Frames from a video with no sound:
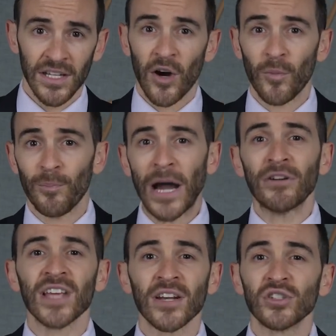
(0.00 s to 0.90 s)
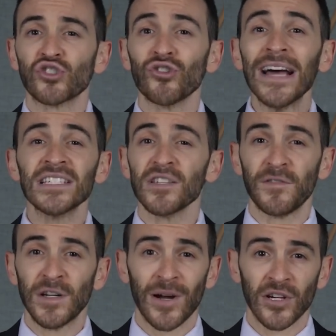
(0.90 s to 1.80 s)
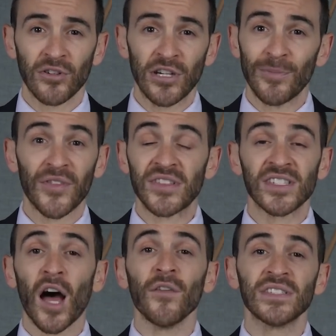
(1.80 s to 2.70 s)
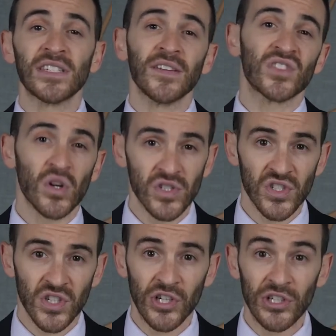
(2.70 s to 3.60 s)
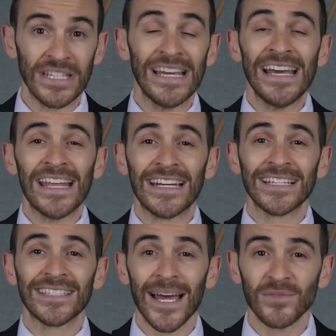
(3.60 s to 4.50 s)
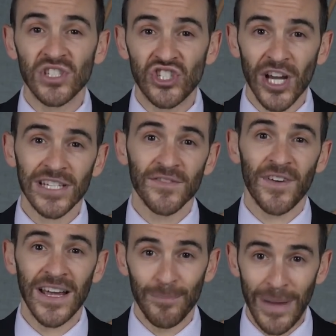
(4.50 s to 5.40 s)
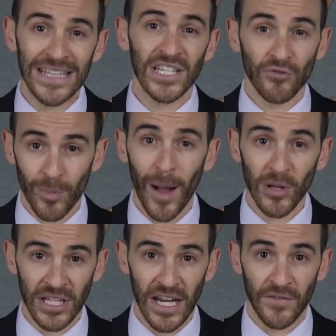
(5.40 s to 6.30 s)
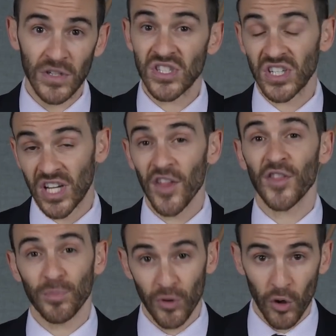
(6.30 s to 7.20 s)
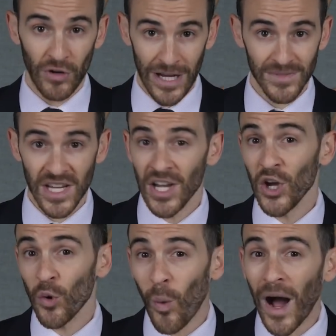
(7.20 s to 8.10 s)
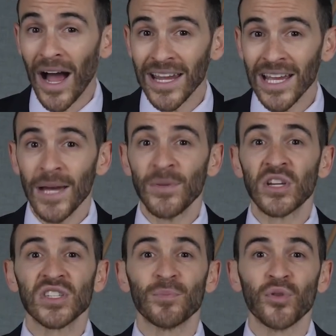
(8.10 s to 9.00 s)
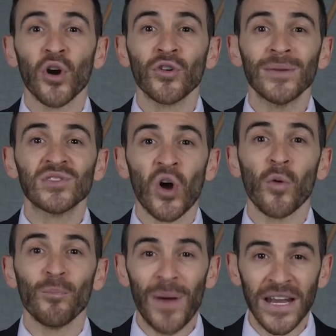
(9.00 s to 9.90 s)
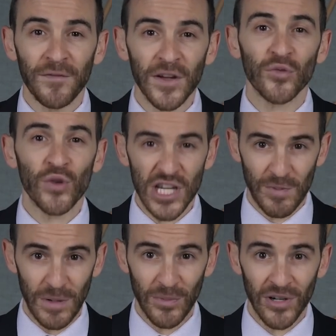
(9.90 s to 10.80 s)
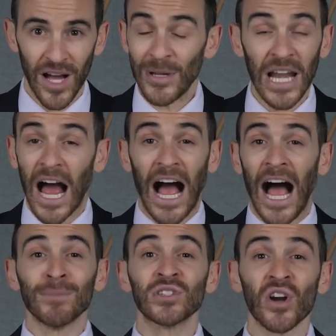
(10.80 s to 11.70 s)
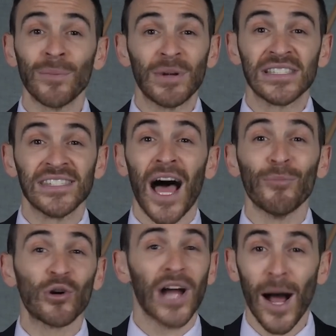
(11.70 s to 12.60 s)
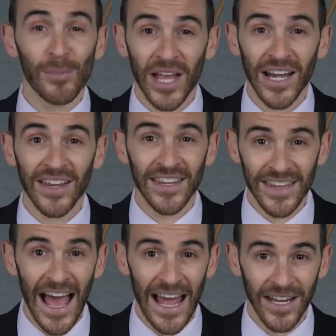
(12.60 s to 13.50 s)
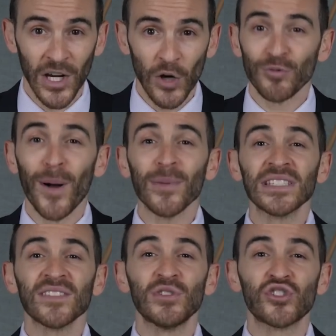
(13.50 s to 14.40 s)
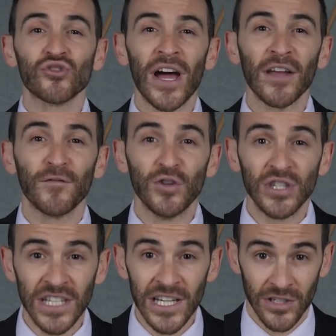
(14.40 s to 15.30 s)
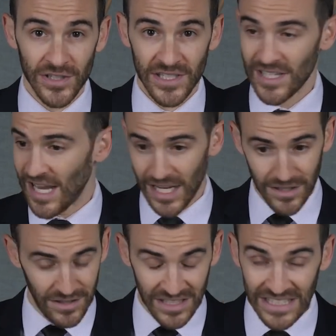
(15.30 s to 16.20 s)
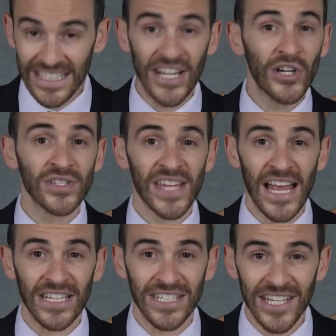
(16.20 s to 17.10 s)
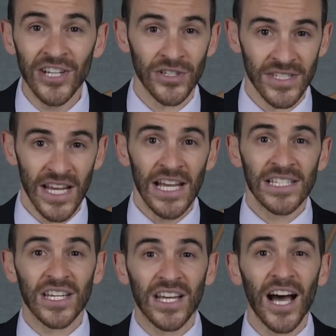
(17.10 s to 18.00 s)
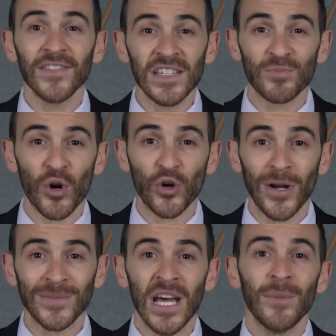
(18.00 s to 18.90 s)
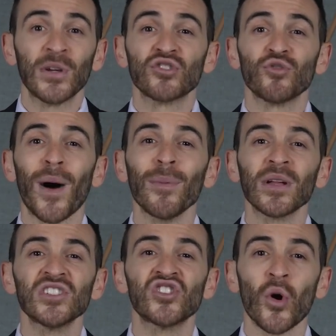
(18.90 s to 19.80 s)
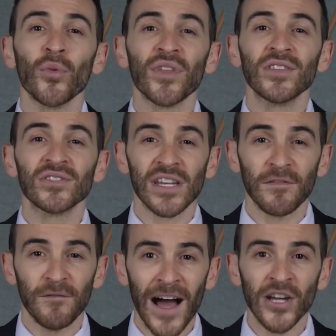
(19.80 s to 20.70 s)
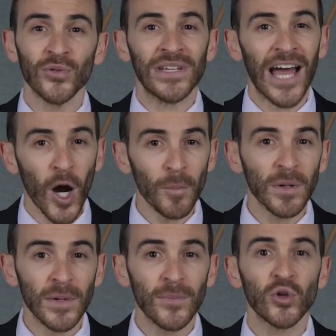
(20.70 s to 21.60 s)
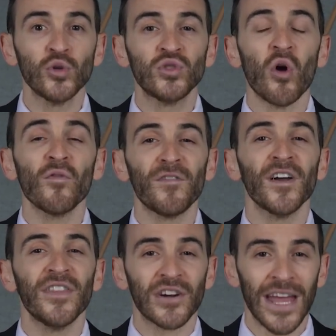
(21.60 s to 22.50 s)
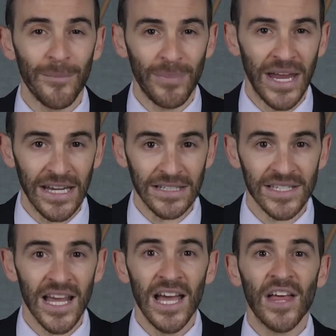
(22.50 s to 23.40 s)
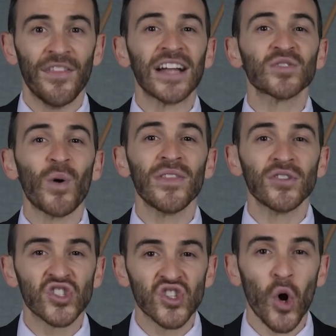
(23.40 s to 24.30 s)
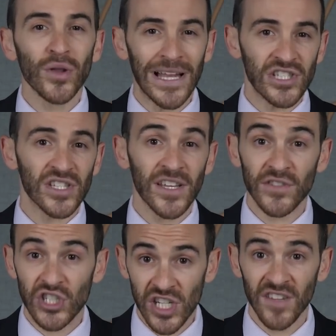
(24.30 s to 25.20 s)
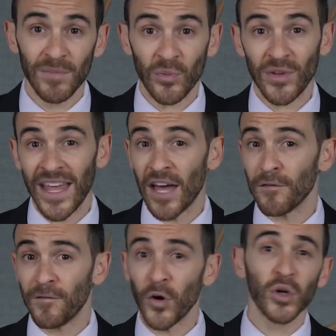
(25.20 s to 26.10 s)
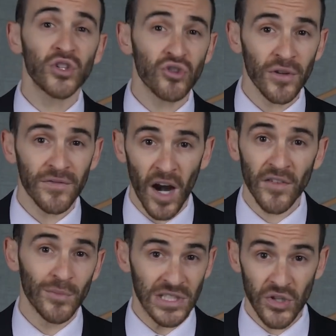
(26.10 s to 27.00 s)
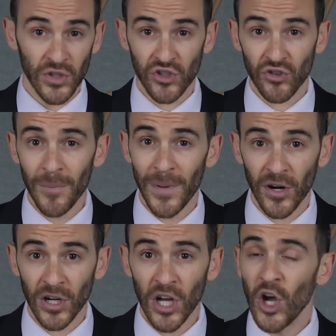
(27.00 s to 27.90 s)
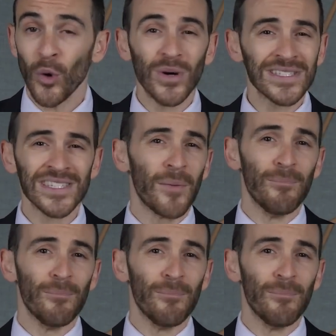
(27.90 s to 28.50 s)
Now, Byron Donalds tries to fearmonger here about the solvency of Social Security in an attempt to justify impending Republican efforts to cut the programs. Why? Because the programs don't benefit rich people. I mean, I'm sorry, but it's not more complicated than that. Republicans have been trying for years and years and years to cut these programs because Republicans don't think there's any value in helping people who don't fund their campaigns. That's why their sole legislative achievement when they had full control of government during the Trump era wasn't a